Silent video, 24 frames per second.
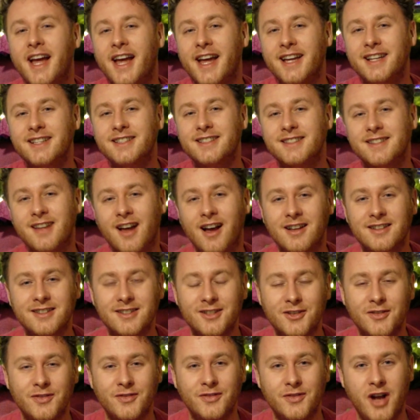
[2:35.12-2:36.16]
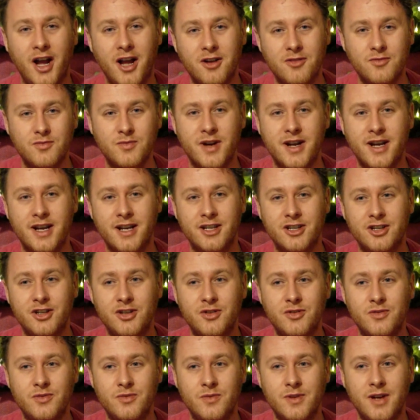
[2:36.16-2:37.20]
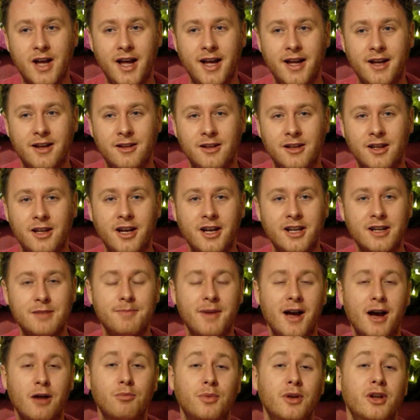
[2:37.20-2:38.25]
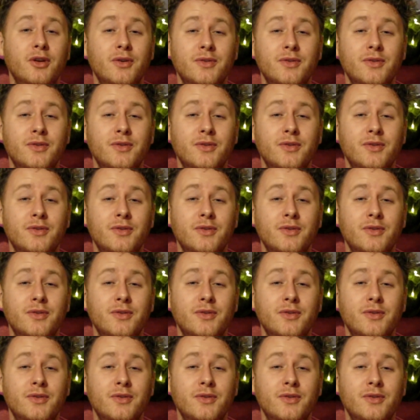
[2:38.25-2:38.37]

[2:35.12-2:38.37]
It starts off where you learn about Blue